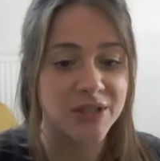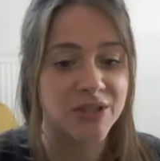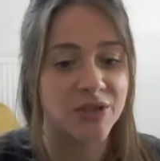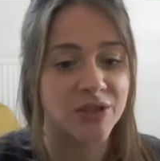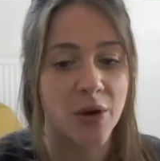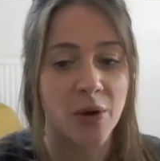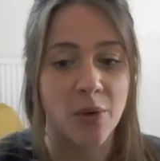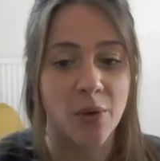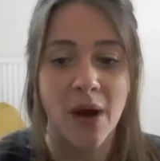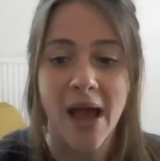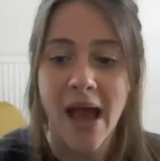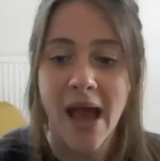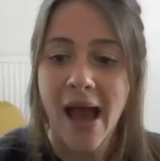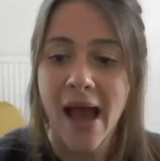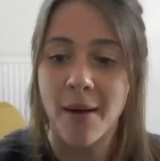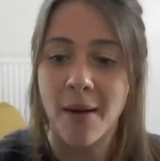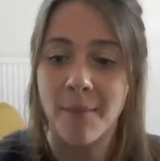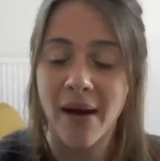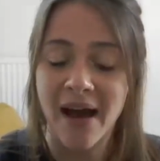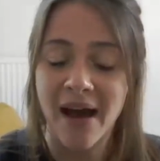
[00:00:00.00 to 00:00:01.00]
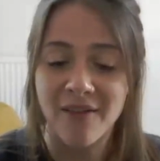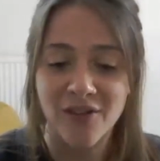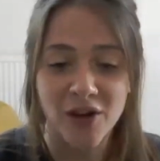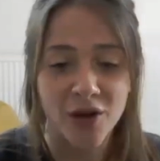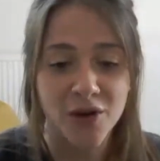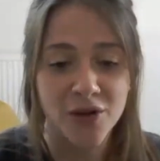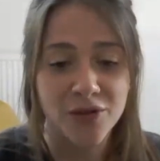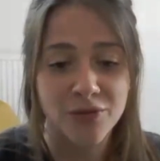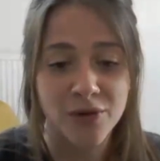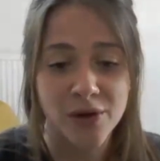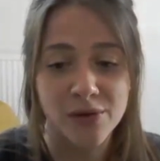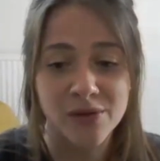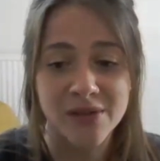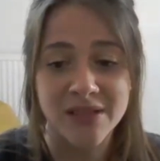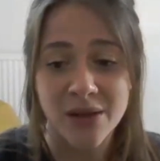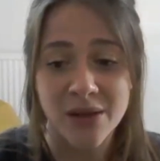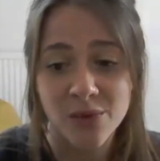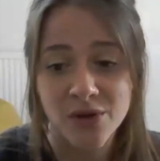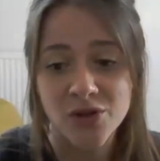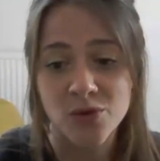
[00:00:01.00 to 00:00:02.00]
So have a look through,
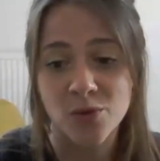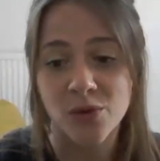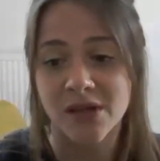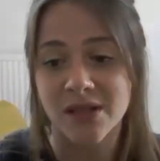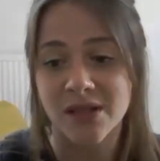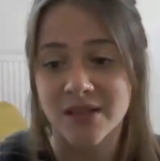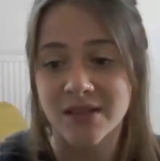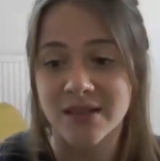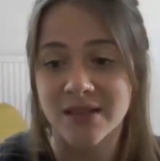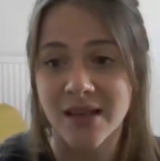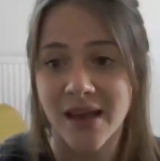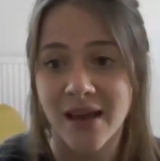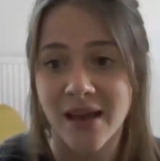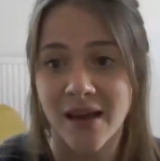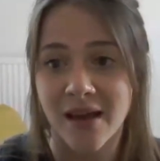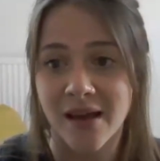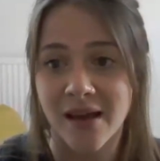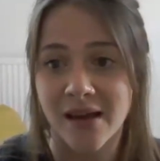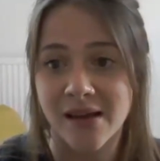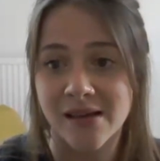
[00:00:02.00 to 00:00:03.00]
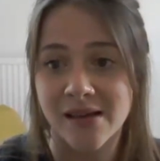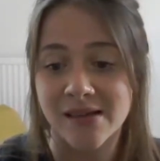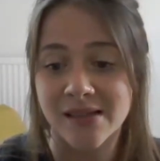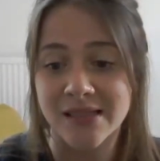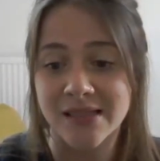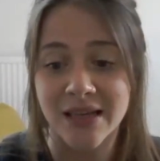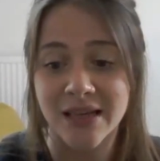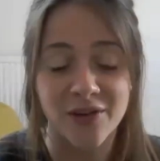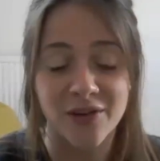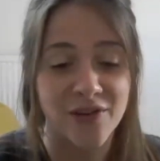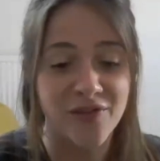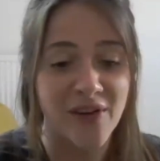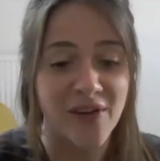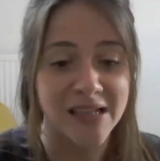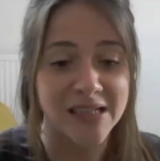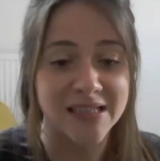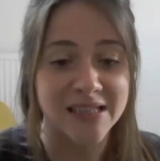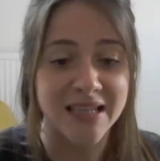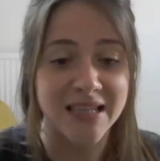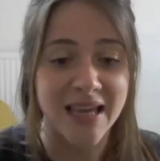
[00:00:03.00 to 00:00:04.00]
see which ones tickle your
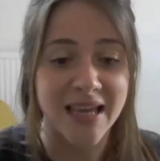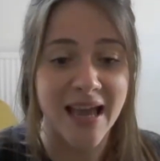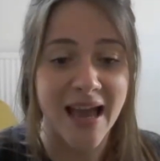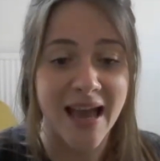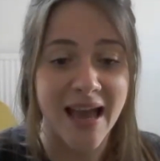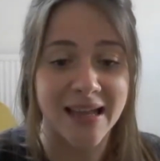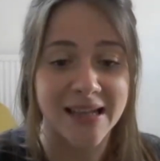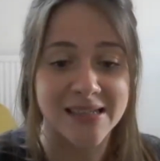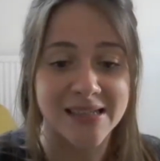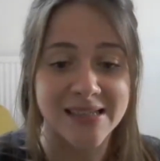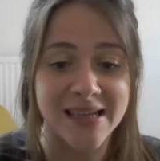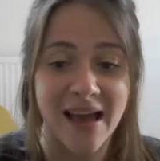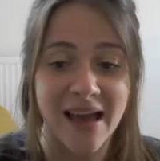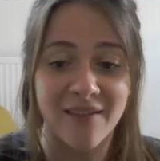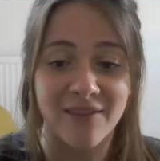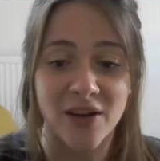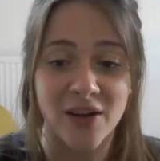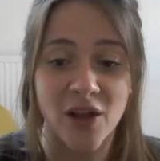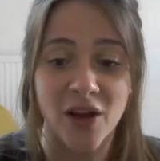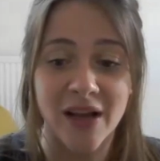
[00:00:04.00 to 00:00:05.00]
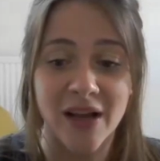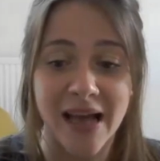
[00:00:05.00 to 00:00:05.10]
fancy, and have a look.